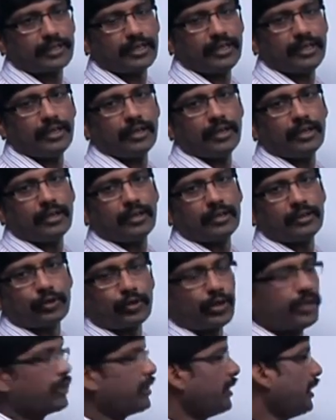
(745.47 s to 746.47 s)
Okay.
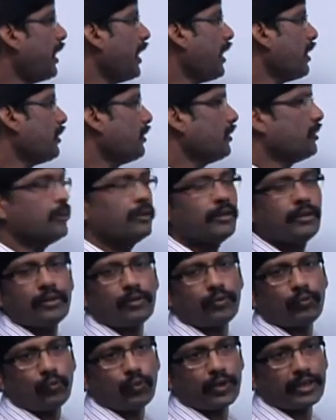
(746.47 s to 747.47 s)
You can add
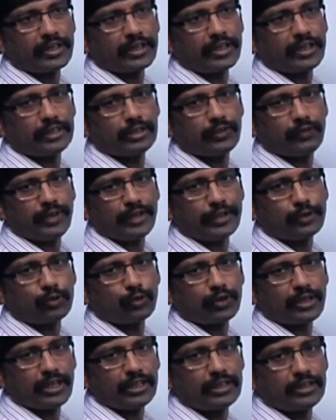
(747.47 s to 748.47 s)
1 kg weight,
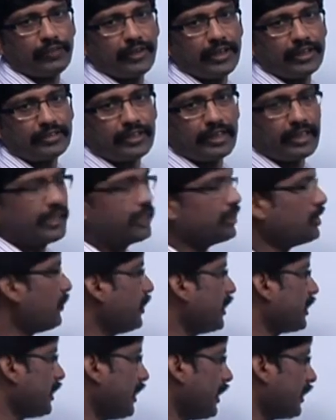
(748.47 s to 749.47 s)
2 kg weight, 3
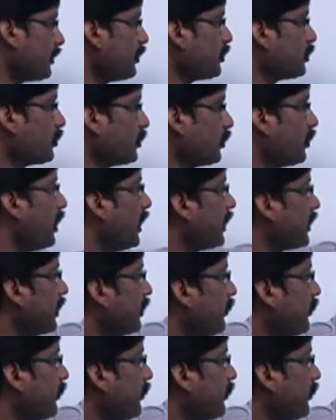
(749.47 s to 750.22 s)
kg weight, like this. I